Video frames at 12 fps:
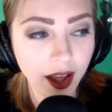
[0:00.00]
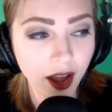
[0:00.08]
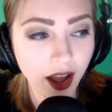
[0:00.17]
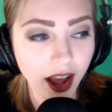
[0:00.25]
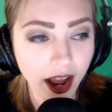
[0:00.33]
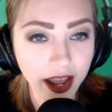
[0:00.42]

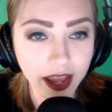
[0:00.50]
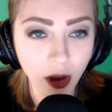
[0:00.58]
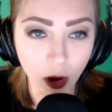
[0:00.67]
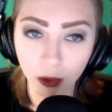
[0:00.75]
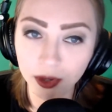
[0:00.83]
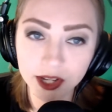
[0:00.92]
I
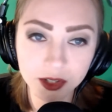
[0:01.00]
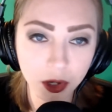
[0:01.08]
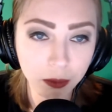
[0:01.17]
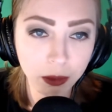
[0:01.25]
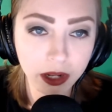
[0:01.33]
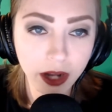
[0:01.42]
always
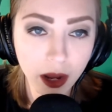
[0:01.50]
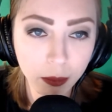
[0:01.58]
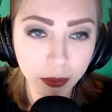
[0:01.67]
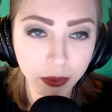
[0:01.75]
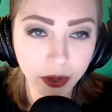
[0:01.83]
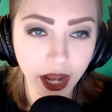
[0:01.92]
open it
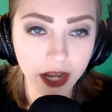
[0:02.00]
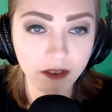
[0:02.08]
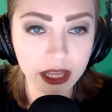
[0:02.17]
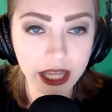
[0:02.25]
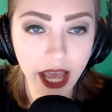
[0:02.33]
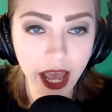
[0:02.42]
up kind of
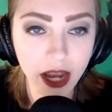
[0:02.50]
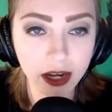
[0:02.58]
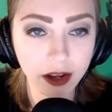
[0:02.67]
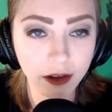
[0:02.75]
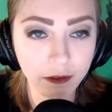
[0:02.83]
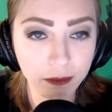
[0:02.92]
at the
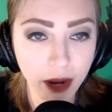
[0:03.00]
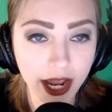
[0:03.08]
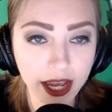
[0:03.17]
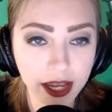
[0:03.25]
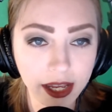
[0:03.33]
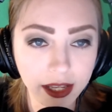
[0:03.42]
end of
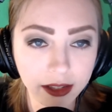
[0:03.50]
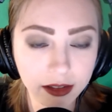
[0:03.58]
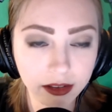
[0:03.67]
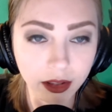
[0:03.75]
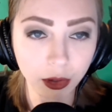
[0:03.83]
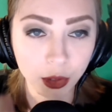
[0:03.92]
my
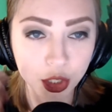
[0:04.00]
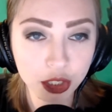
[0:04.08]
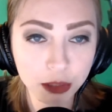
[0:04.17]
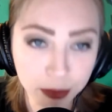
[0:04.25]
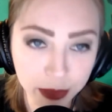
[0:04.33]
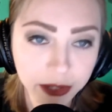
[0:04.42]
little
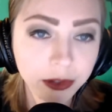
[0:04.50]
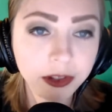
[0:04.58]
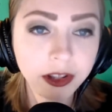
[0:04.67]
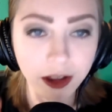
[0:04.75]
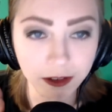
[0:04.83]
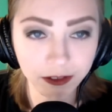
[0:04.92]

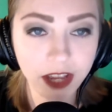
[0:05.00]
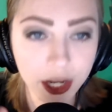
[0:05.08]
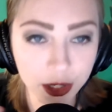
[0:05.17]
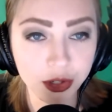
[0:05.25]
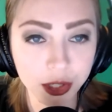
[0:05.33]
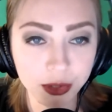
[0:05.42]
spiel of
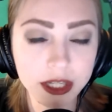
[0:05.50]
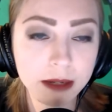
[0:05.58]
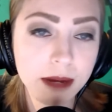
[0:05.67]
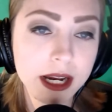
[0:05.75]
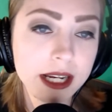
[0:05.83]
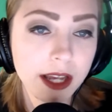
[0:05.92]

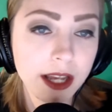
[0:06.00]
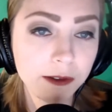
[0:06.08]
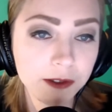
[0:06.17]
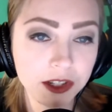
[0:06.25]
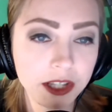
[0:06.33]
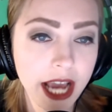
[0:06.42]
introducing
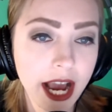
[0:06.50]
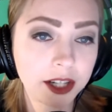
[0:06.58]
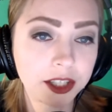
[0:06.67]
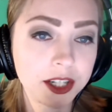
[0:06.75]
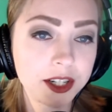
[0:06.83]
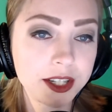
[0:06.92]
myself to the
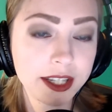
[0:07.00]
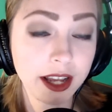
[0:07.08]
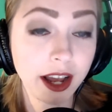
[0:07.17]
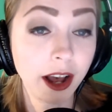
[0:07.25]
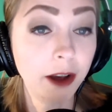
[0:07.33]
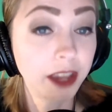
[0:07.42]
actors
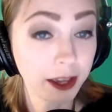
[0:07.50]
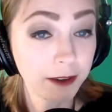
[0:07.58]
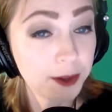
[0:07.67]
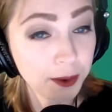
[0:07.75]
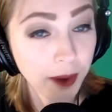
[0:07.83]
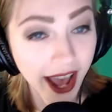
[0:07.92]
of,
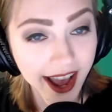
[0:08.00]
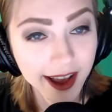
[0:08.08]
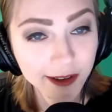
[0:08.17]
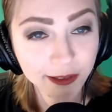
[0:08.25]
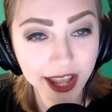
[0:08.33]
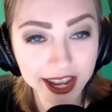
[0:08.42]
if you
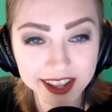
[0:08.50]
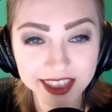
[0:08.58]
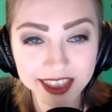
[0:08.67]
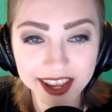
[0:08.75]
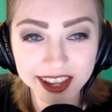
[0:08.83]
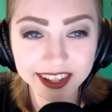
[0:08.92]
have
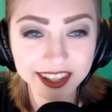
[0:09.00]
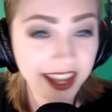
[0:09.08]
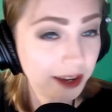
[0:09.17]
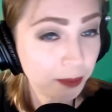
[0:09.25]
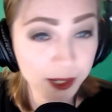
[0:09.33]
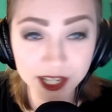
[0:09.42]
anything,
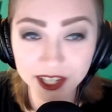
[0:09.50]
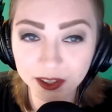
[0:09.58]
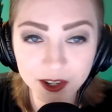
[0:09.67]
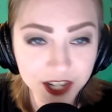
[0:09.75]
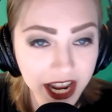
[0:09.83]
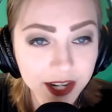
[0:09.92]
a
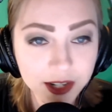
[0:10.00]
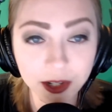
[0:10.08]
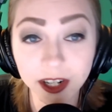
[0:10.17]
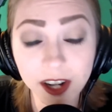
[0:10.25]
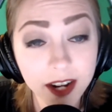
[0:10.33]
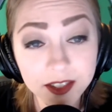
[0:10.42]
particular change
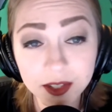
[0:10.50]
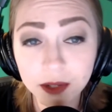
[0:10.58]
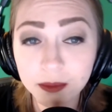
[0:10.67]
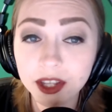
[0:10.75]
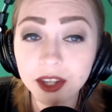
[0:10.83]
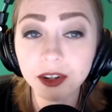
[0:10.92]
or a
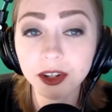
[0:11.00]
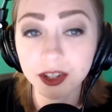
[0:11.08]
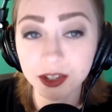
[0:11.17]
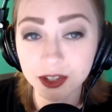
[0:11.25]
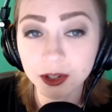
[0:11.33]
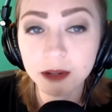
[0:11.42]
costume that you're
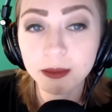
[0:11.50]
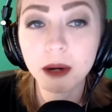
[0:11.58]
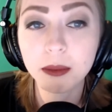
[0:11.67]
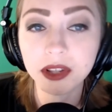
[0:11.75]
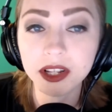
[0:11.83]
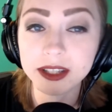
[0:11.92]
concerned
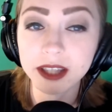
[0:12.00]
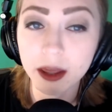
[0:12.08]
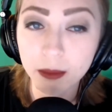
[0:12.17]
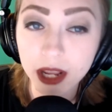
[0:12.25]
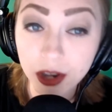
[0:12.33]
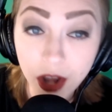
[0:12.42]
about, please
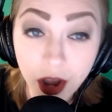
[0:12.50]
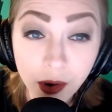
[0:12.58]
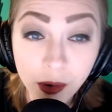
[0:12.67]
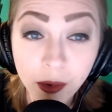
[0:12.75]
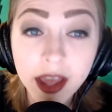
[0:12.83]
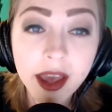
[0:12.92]
let me
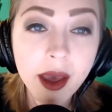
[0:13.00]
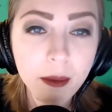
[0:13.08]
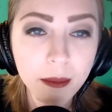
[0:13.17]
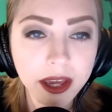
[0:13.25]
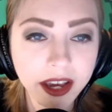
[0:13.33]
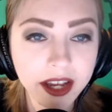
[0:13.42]
know,
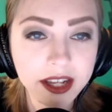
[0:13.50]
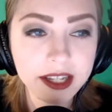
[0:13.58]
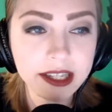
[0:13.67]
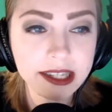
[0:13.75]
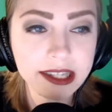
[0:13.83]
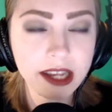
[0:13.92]

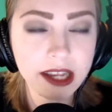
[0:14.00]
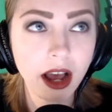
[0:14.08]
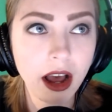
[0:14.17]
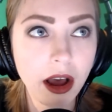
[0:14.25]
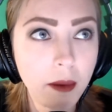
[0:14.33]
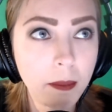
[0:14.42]
because
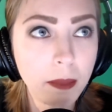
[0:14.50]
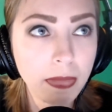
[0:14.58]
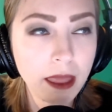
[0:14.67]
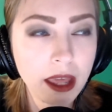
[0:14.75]
the